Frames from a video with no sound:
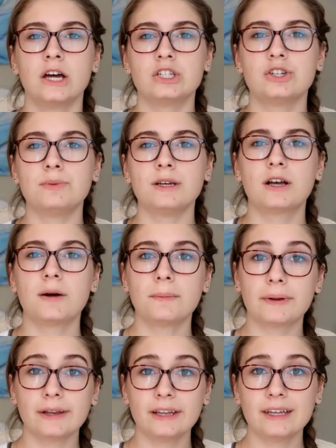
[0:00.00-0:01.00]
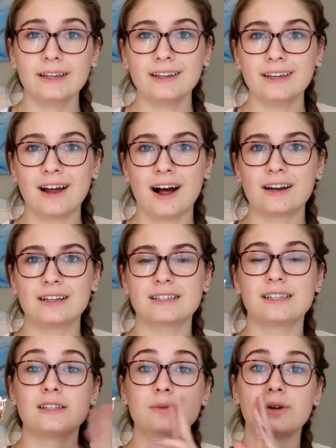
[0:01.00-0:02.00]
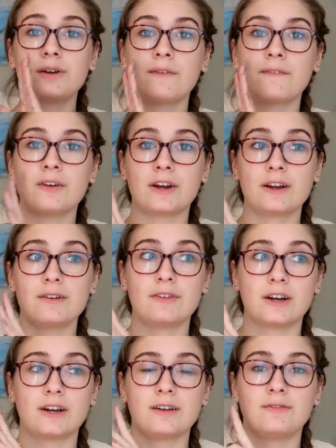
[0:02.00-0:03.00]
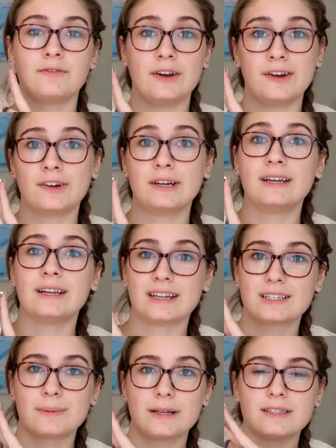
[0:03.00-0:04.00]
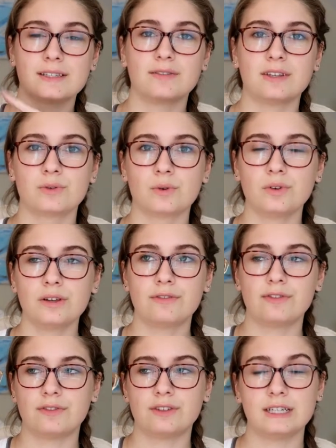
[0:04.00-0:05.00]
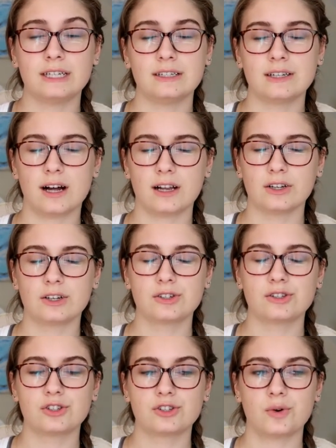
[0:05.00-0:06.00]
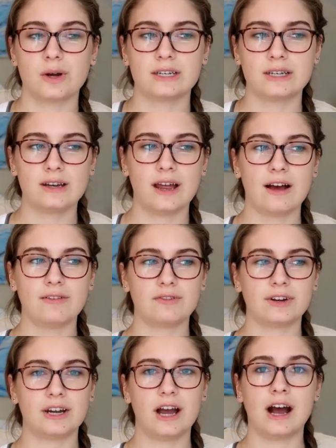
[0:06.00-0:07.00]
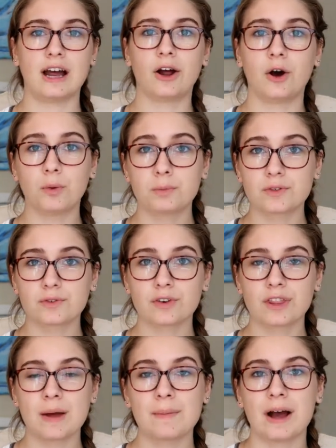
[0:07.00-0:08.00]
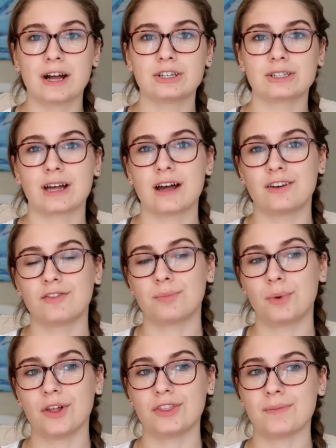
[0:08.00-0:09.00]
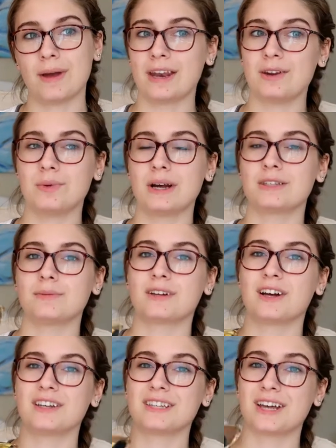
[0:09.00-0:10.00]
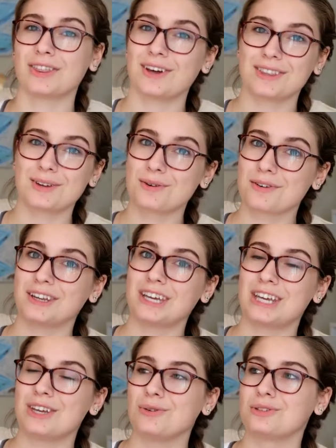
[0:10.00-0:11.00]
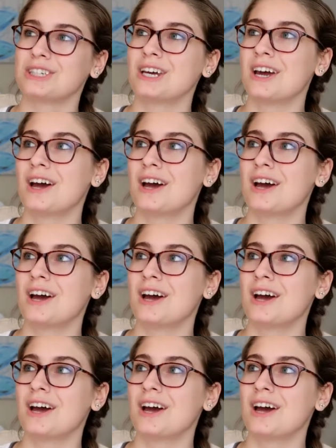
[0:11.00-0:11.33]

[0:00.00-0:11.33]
To be completely honest, these were very, very, very inexpensive. These were only $15, so I didn't have very high hopes for them. I just kind of bought them anyways because I thought they were really cute.